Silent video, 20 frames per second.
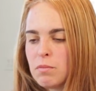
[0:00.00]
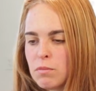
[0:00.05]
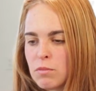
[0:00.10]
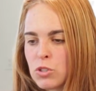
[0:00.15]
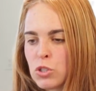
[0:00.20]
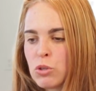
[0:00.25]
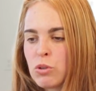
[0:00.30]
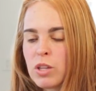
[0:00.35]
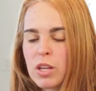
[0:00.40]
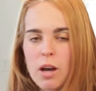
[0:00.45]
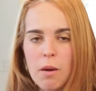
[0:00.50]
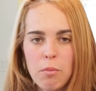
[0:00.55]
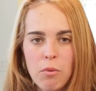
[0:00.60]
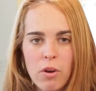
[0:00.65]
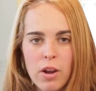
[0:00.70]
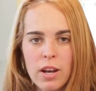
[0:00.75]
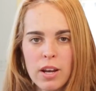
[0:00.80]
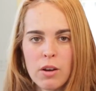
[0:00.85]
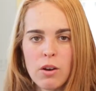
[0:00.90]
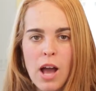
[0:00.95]
do the
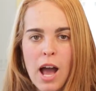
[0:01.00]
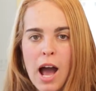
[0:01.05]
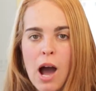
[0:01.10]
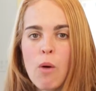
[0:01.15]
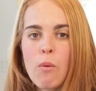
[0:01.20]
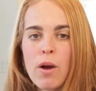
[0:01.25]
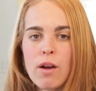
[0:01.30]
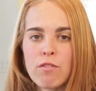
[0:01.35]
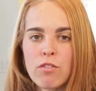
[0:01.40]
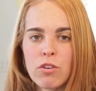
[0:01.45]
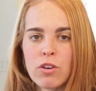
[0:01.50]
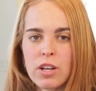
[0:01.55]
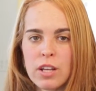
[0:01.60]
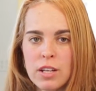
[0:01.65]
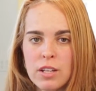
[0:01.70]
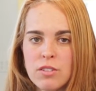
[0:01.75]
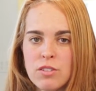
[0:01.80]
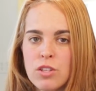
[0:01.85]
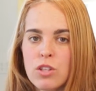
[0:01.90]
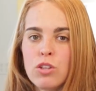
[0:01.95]
upgrade in however it
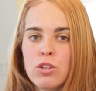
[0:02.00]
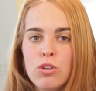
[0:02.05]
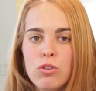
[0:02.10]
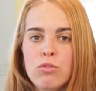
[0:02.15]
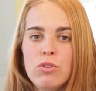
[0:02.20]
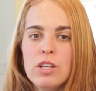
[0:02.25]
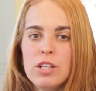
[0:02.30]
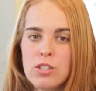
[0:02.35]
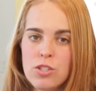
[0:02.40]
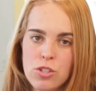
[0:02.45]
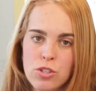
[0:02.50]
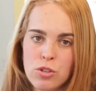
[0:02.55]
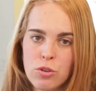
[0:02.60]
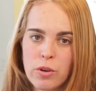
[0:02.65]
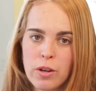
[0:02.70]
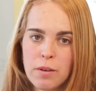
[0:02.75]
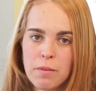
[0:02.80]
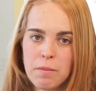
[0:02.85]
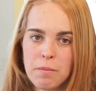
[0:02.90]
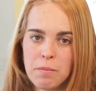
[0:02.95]
is that you need to do it.